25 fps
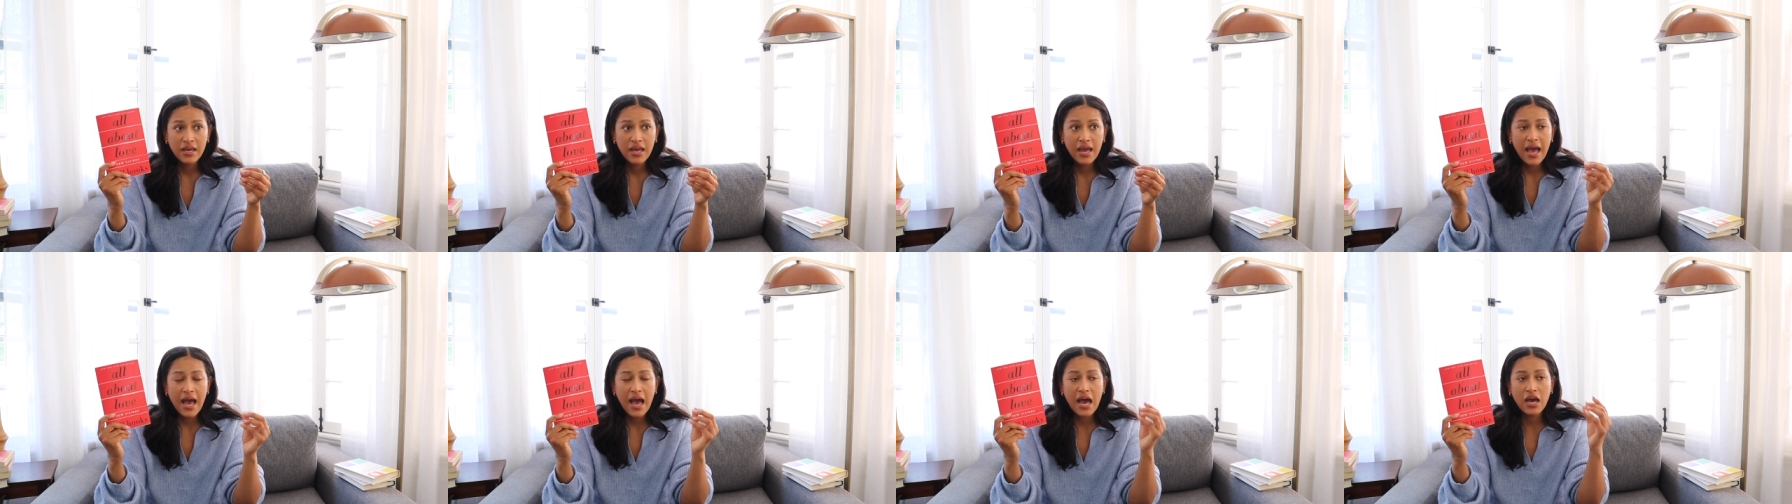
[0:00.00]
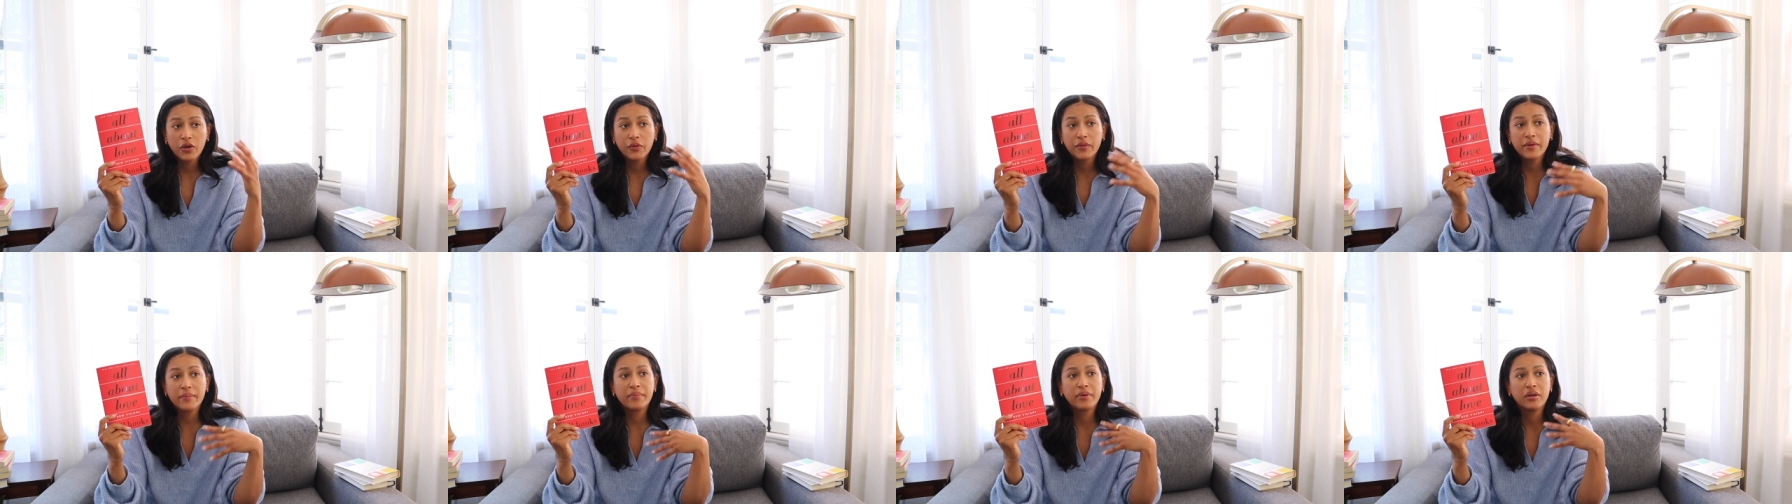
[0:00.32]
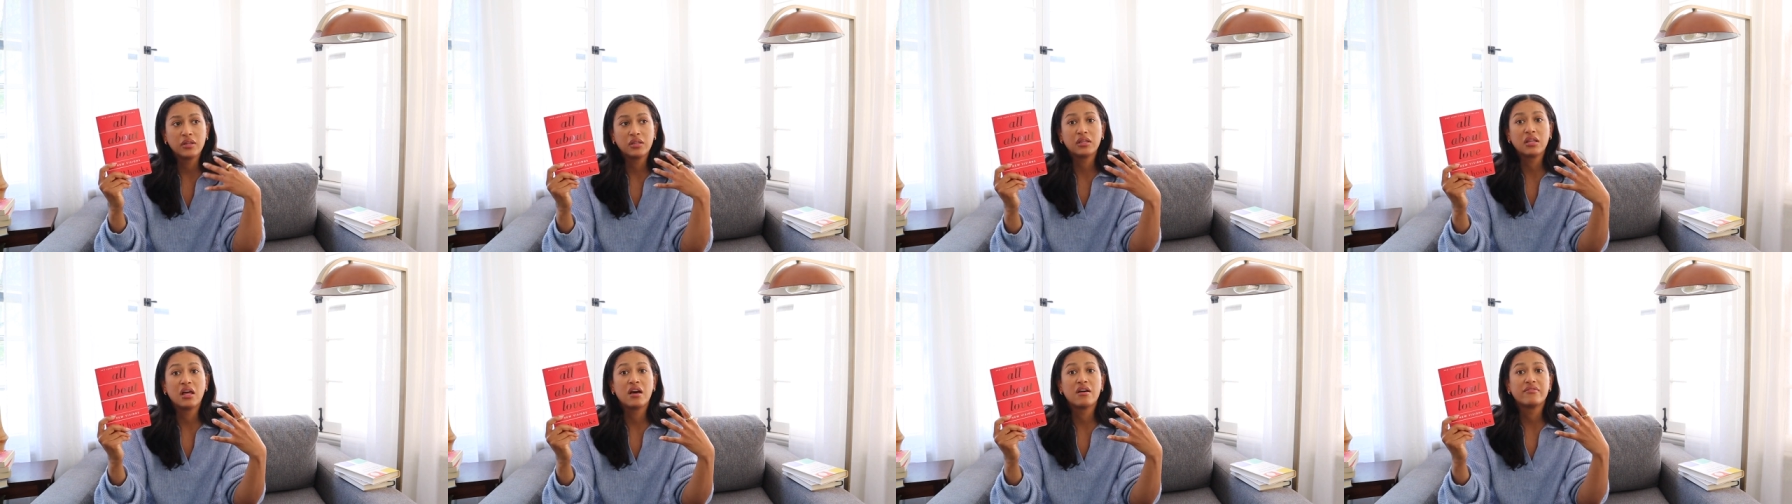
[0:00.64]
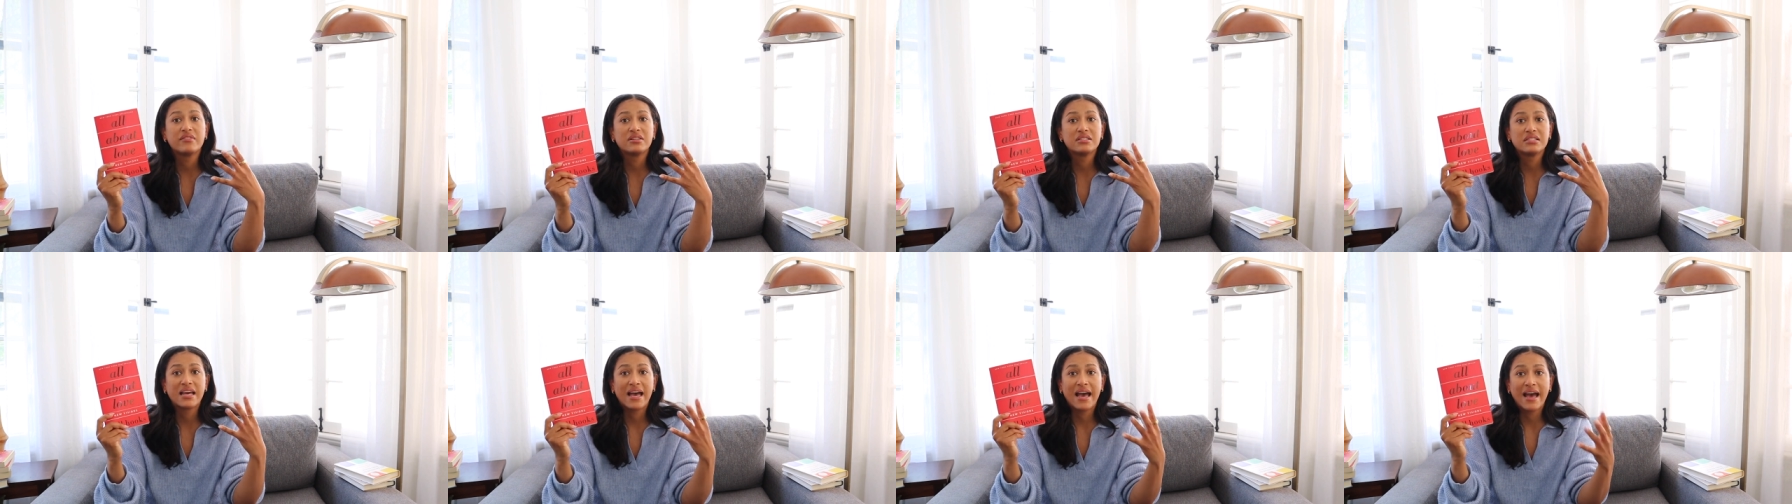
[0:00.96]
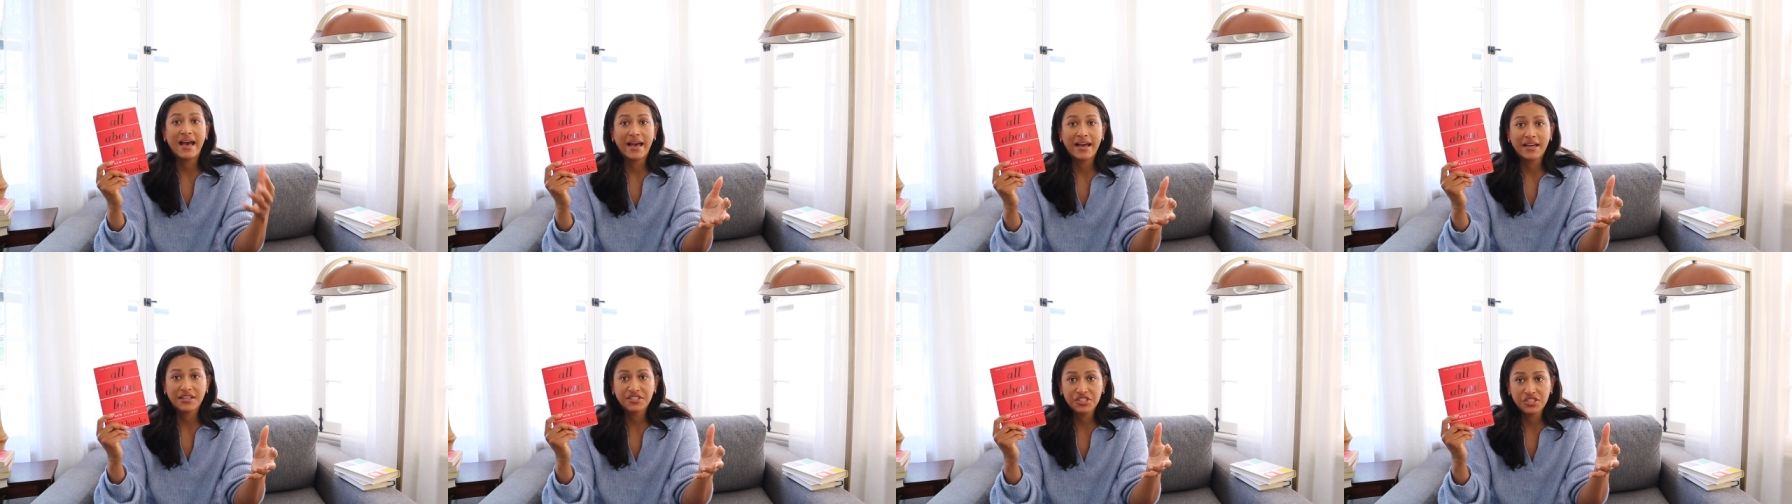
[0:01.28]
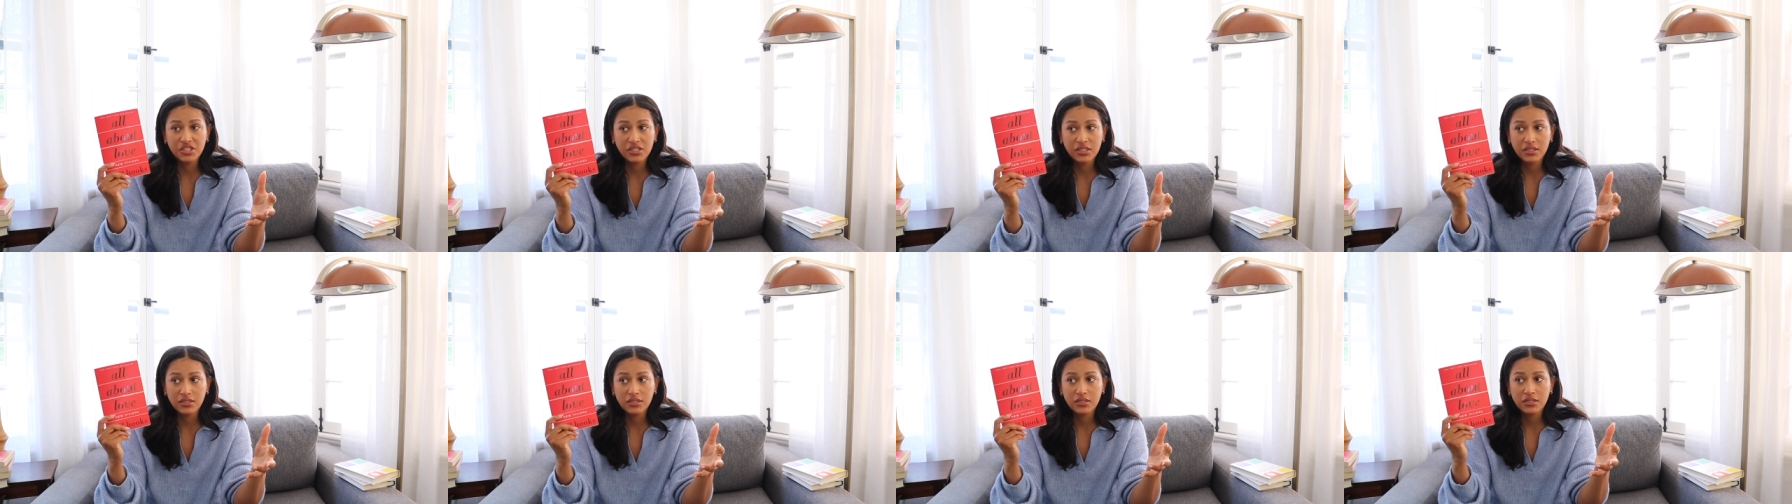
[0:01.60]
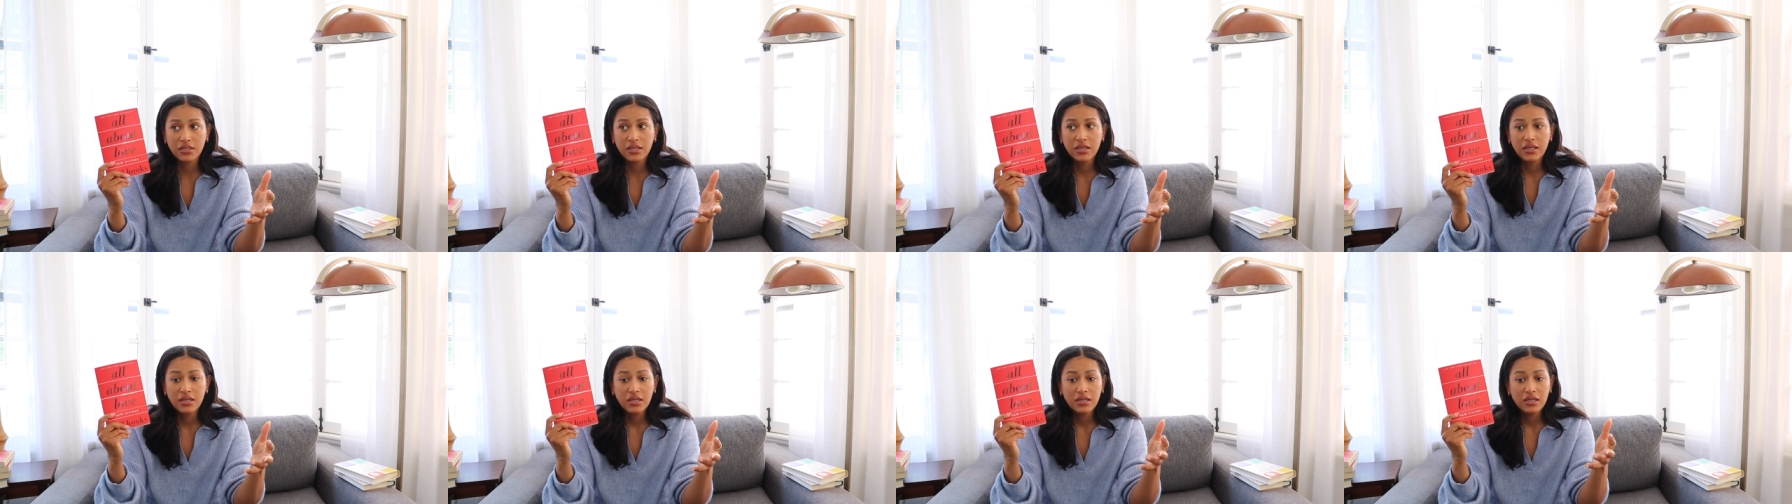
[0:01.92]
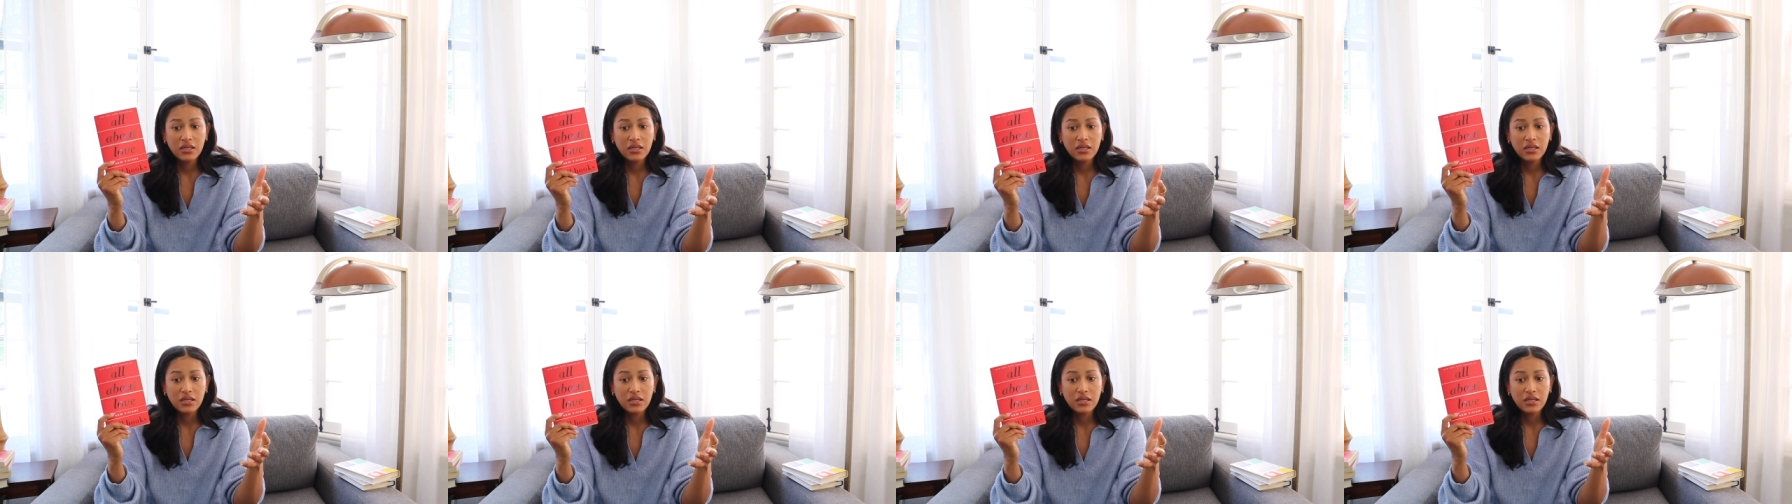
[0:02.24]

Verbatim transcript: How do we put love into action?